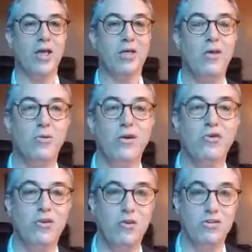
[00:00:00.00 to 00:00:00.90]
you need to
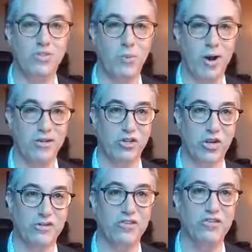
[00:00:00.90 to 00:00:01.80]
do a
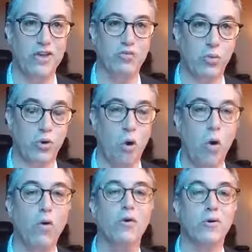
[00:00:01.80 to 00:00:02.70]
spreadsheet that says where
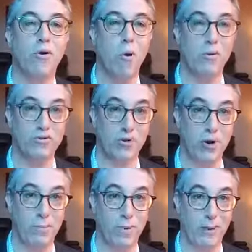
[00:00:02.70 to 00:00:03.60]
all your costs are
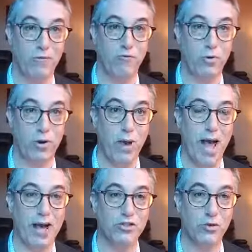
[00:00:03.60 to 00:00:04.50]
gonna be before you
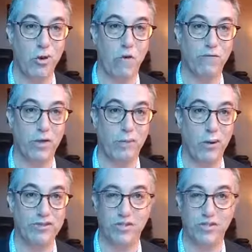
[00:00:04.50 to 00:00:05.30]
actually offer the price.